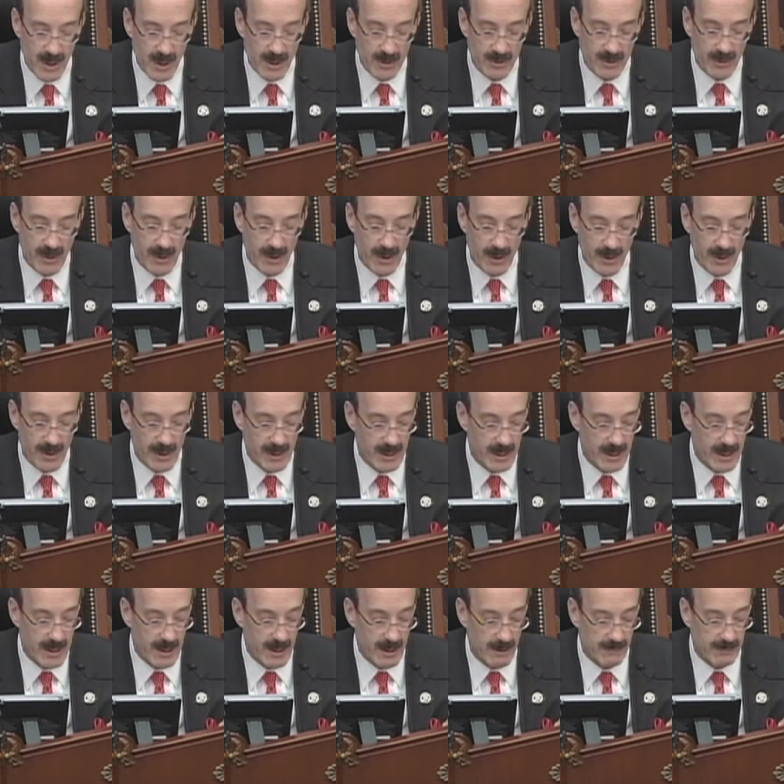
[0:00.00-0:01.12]
so there aren't
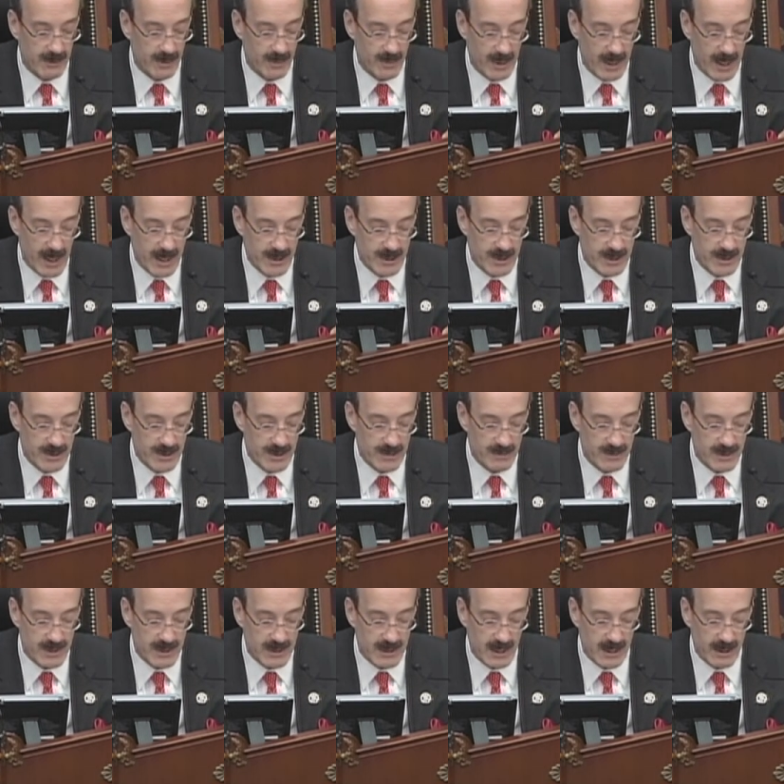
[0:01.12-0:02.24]
yet enough locations to
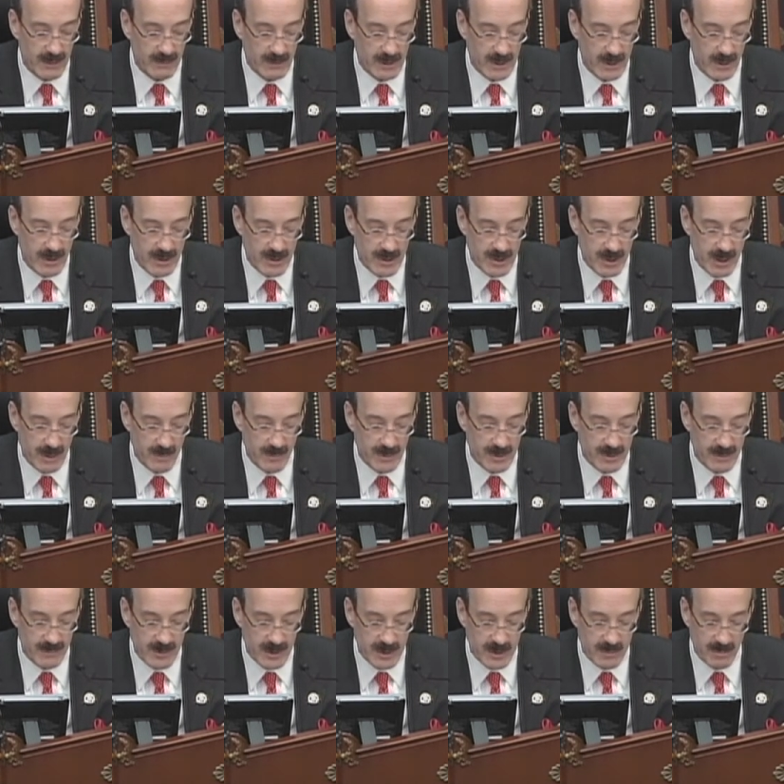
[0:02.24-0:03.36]
resettle the large numbers
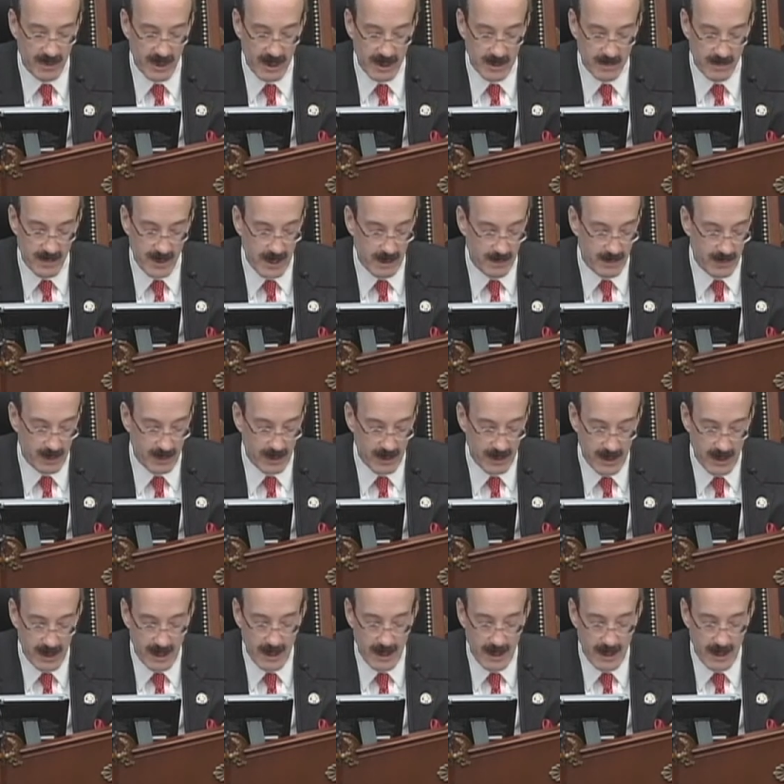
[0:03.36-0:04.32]
of displaced people.